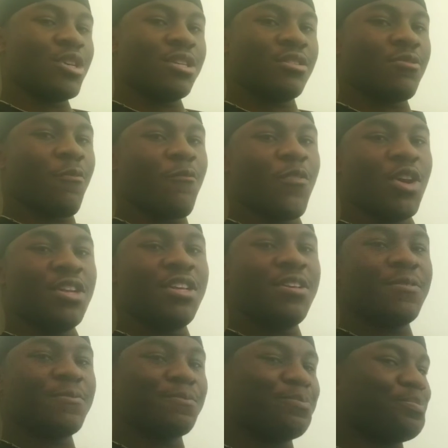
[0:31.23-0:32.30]
It's
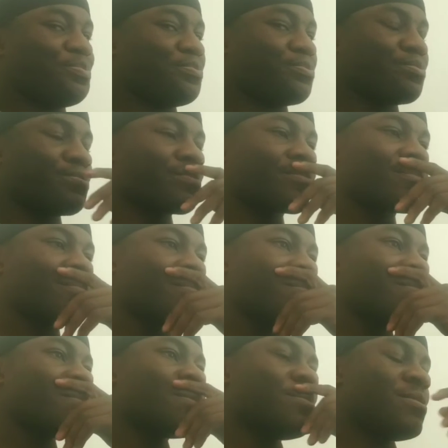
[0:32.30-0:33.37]
funny,
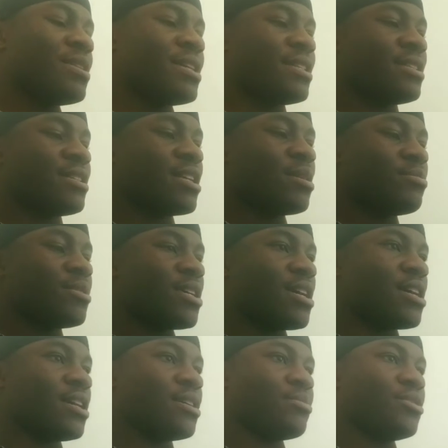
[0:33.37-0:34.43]
but at the same
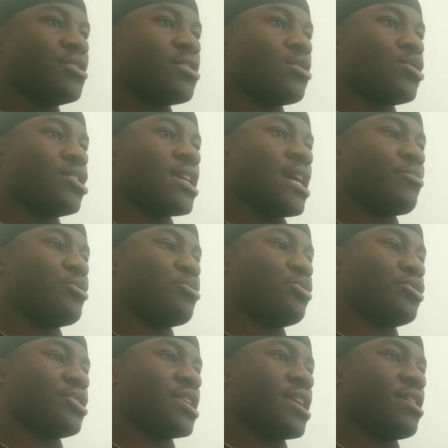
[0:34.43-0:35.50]
time, you know, you got
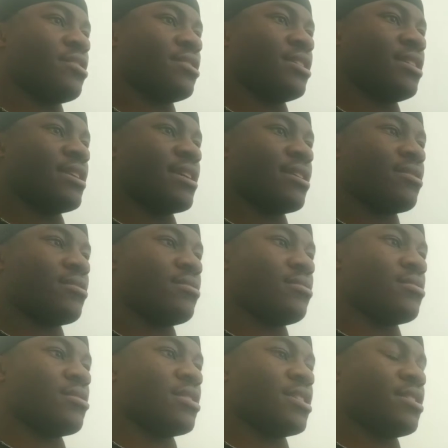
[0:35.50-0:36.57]
people scared to death
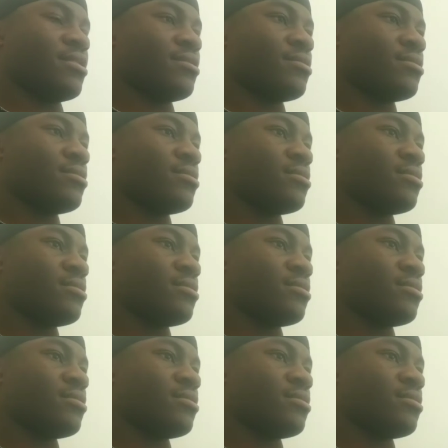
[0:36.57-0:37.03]
on there.